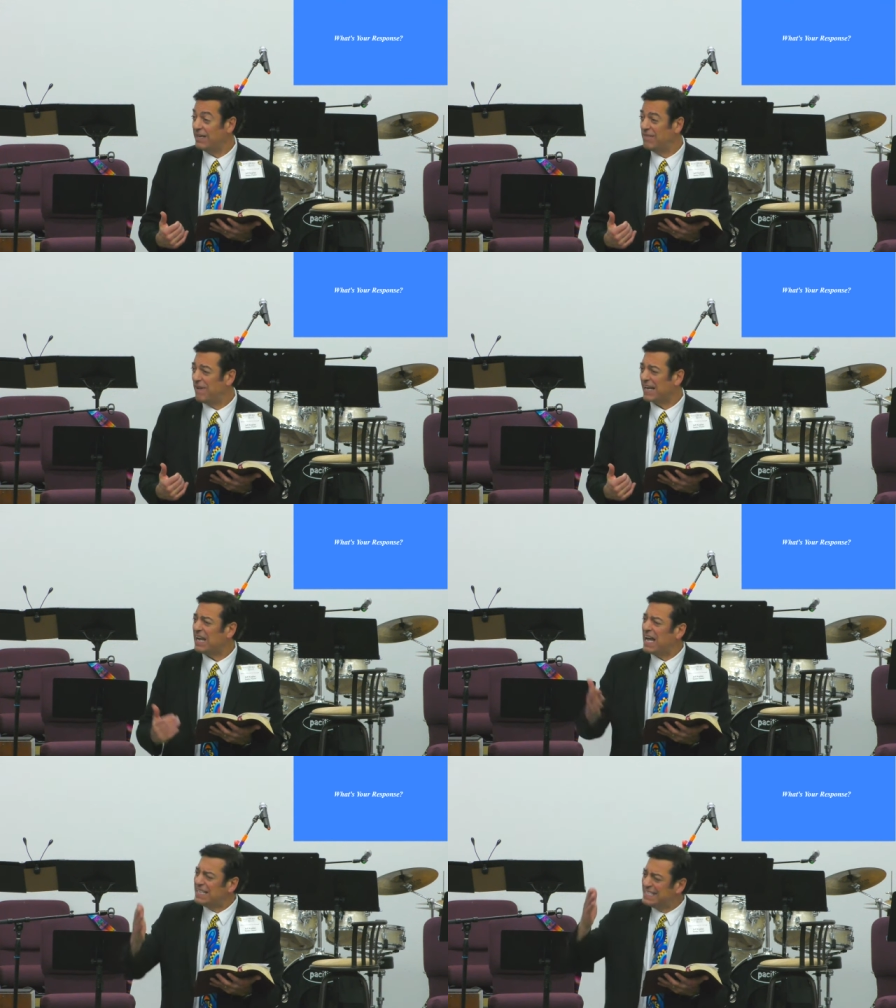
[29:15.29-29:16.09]
In fact,
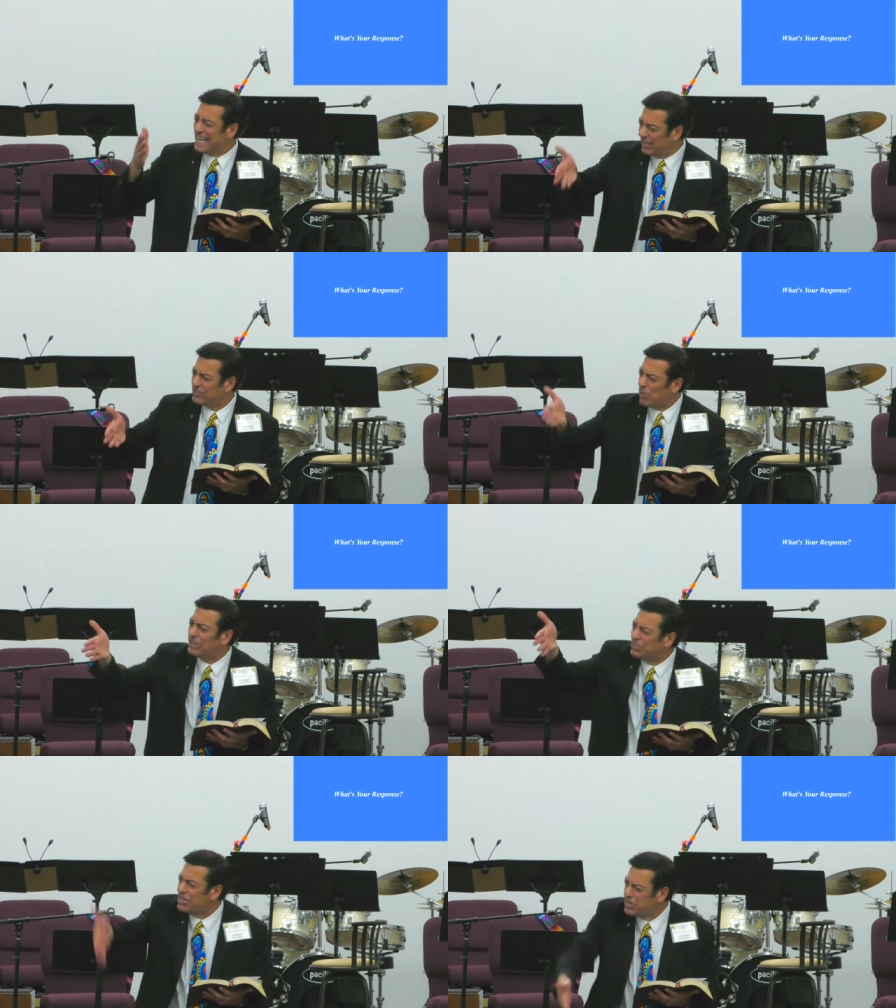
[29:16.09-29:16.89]
God tells you, I want
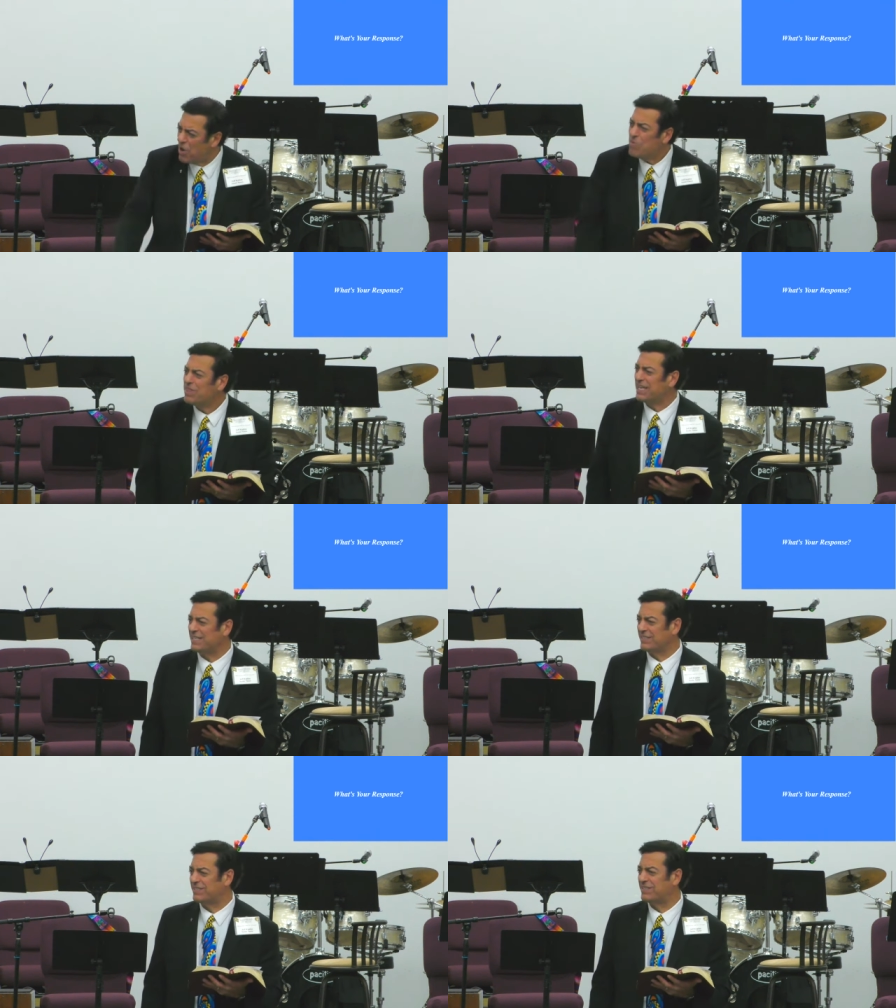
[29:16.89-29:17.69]
you to know
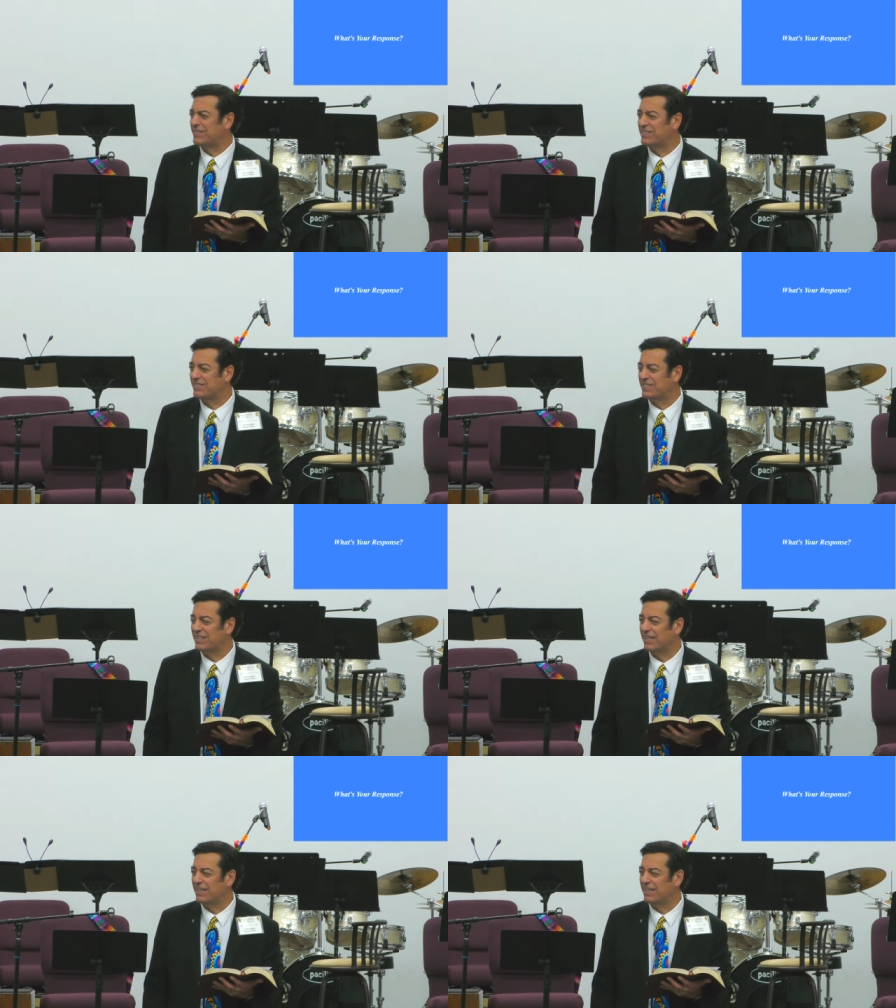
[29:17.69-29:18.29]
this.